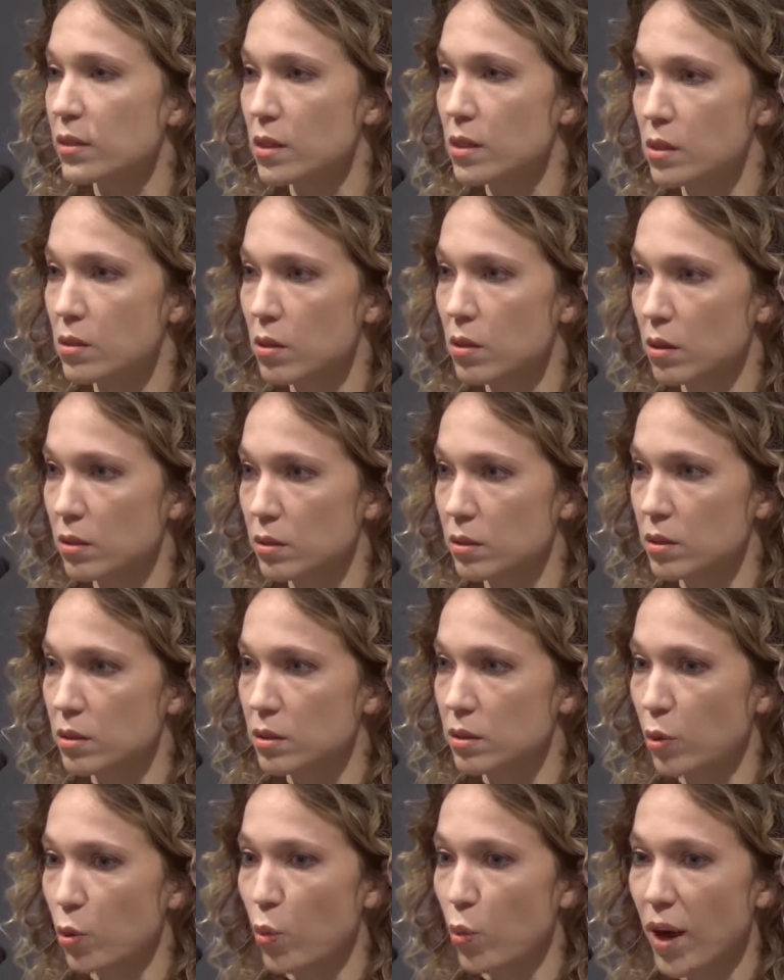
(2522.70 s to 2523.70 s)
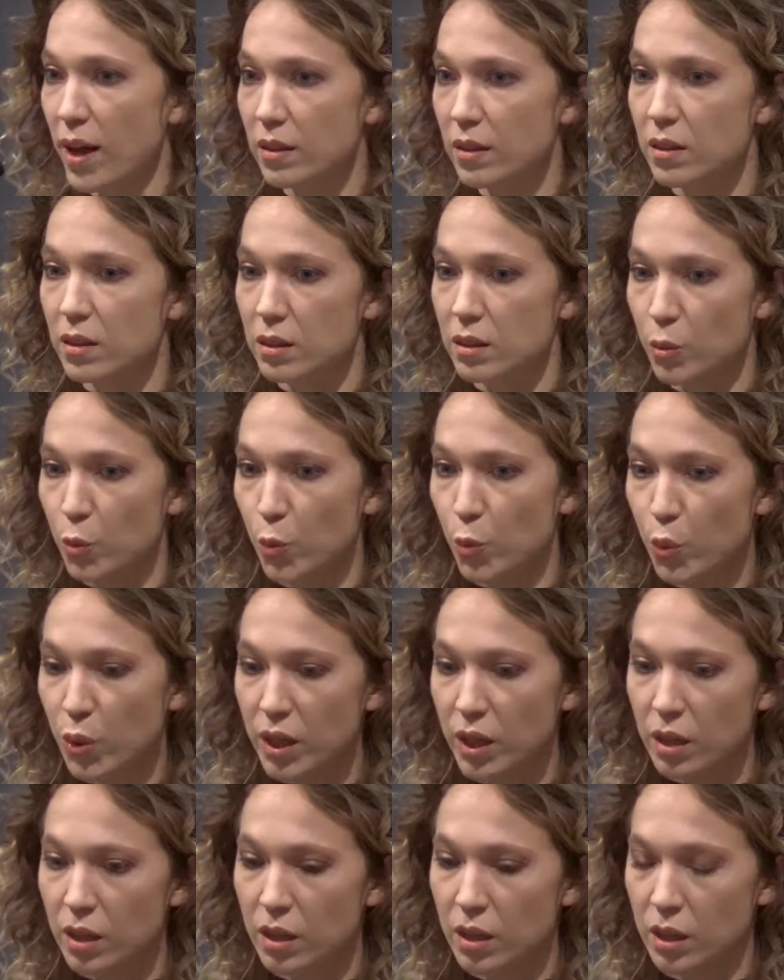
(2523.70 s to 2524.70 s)
is not. What
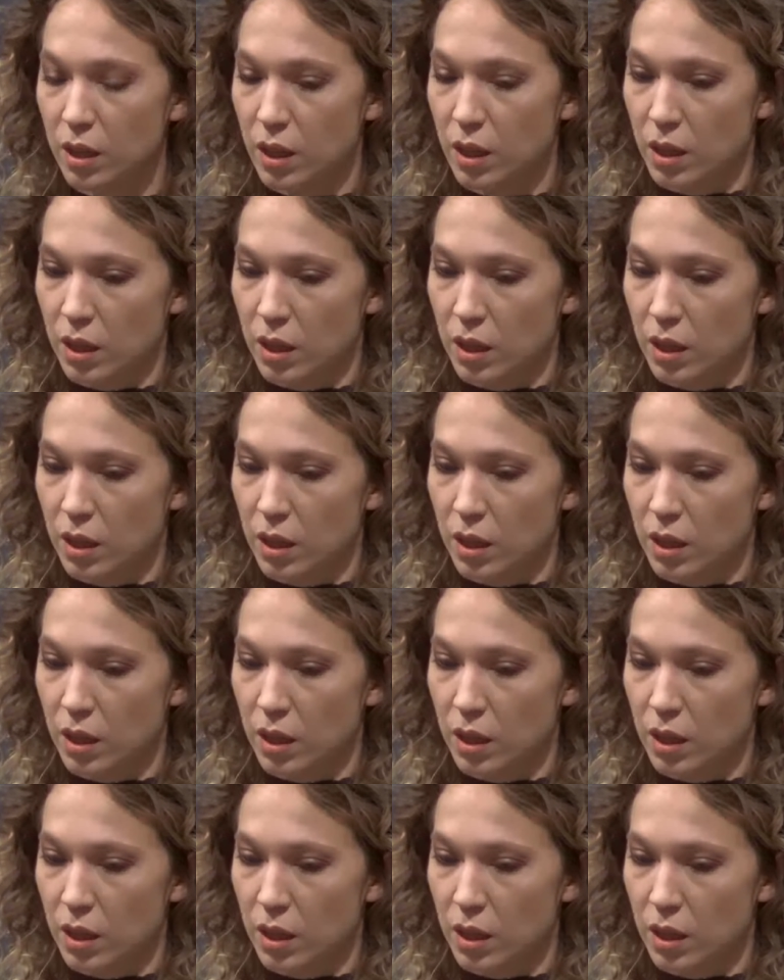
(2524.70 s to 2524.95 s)
we